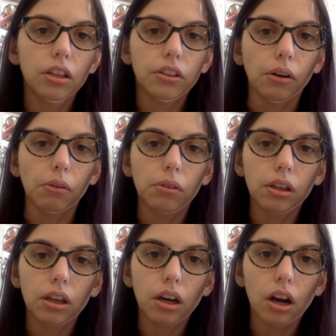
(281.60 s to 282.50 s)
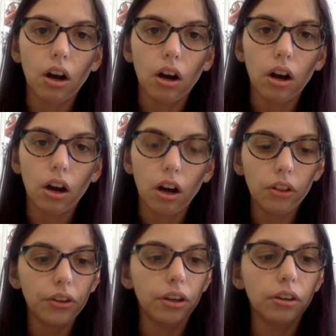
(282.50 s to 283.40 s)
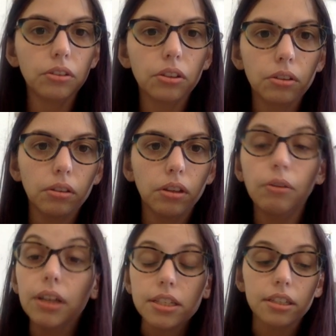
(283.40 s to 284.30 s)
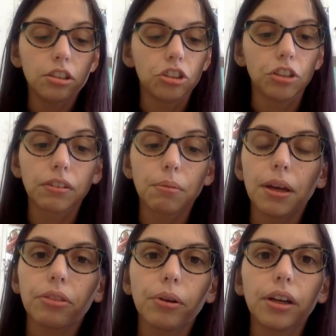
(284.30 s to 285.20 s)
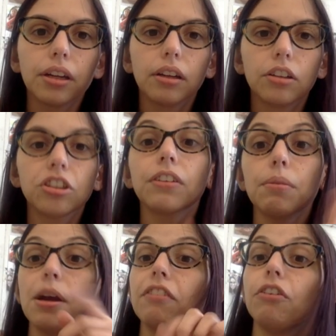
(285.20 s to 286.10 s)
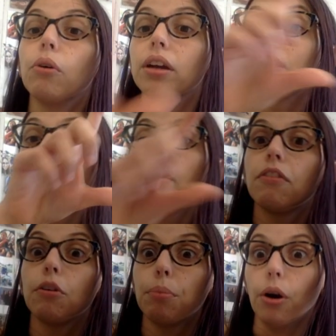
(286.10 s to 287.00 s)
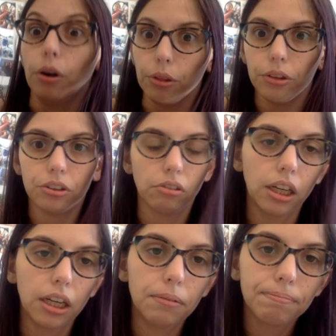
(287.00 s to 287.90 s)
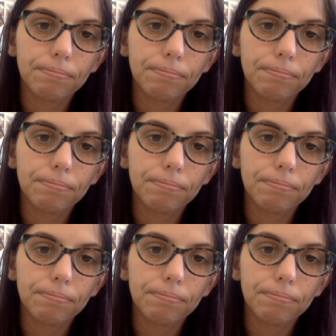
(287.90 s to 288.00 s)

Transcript: So, all the notes, oh, it is Shift Command 3. Shift Command 4 is for part of the screen.